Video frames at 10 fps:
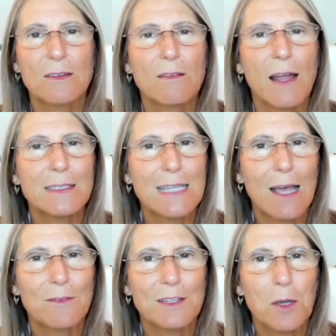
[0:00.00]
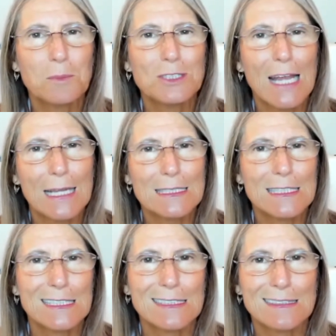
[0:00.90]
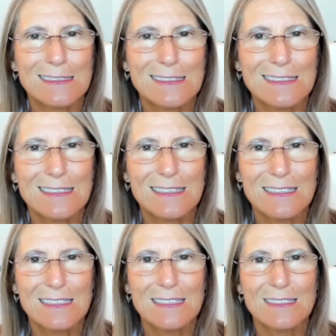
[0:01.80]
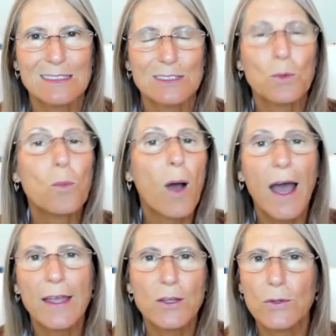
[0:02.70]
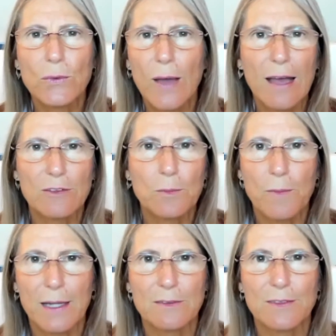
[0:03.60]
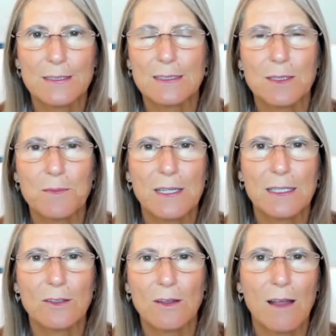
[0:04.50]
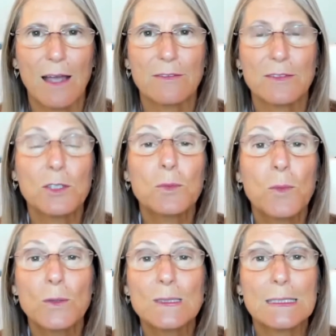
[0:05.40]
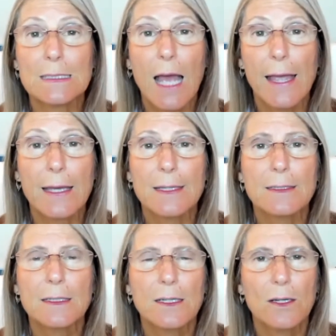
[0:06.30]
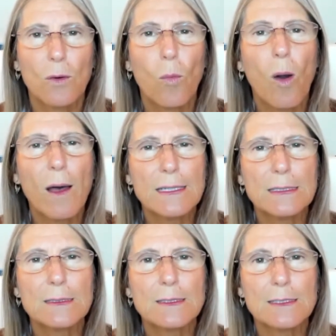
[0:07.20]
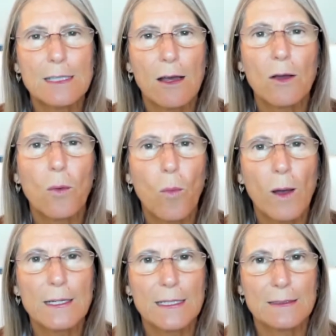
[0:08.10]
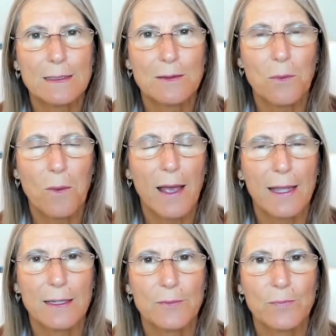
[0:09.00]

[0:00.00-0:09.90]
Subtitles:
Write down the objections to why you haven't manifested something in your life that you most desire. What is stuck? What is in the way?